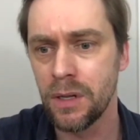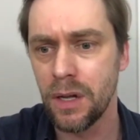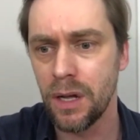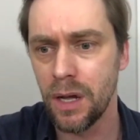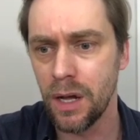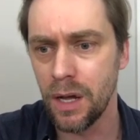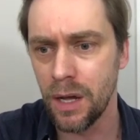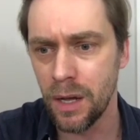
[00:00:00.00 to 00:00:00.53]

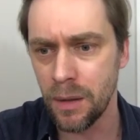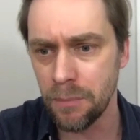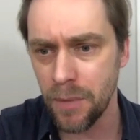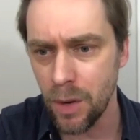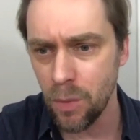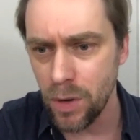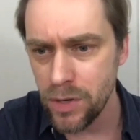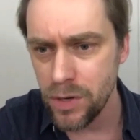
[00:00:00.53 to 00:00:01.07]
I
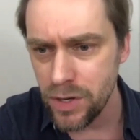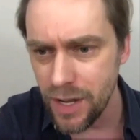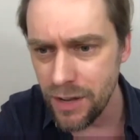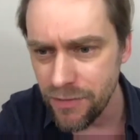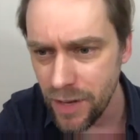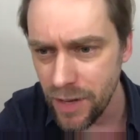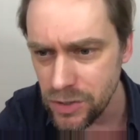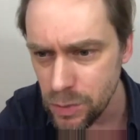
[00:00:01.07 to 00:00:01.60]
wonder
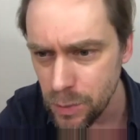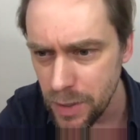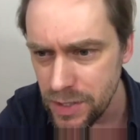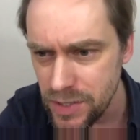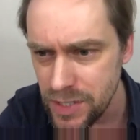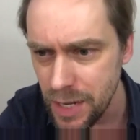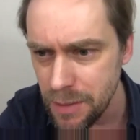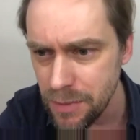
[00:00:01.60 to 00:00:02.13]
if I should wear the
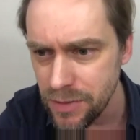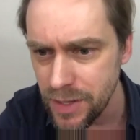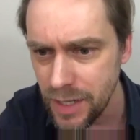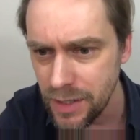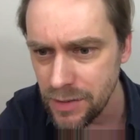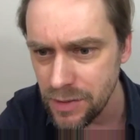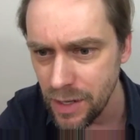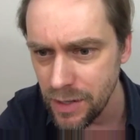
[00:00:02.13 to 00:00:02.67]
same
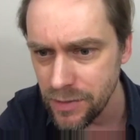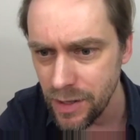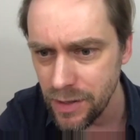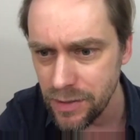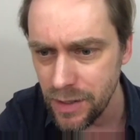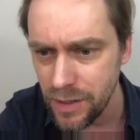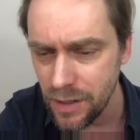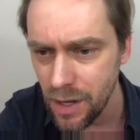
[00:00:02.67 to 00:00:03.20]
things as I
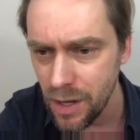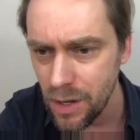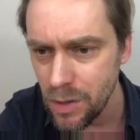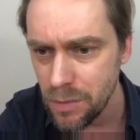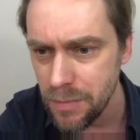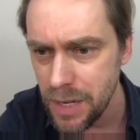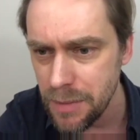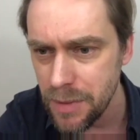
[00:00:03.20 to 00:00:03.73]
think, oh,
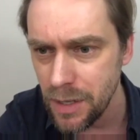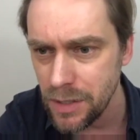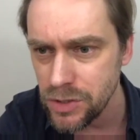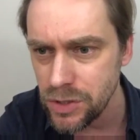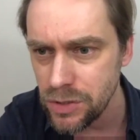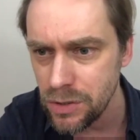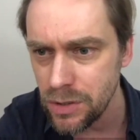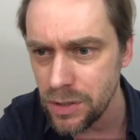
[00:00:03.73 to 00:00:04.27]
maybe I
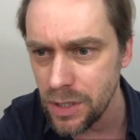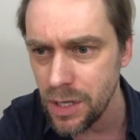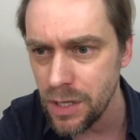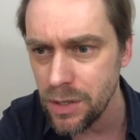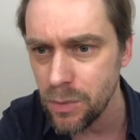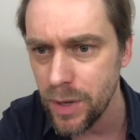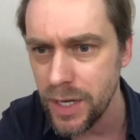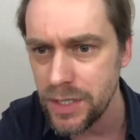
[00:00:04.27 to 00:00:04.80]
should look
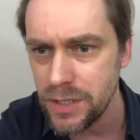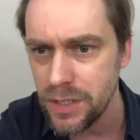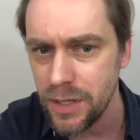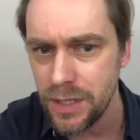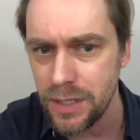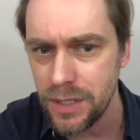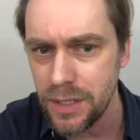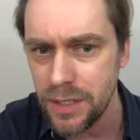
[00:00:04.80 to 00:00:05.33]
another way so they
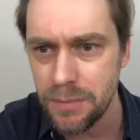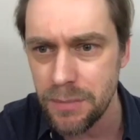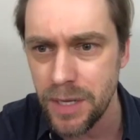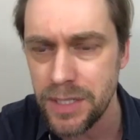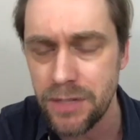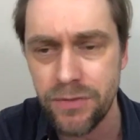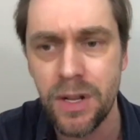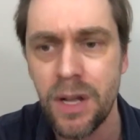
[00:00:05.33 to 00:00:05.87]
can see my
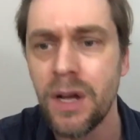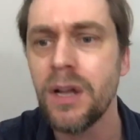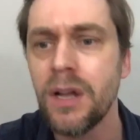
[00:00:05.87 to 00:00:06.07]
different.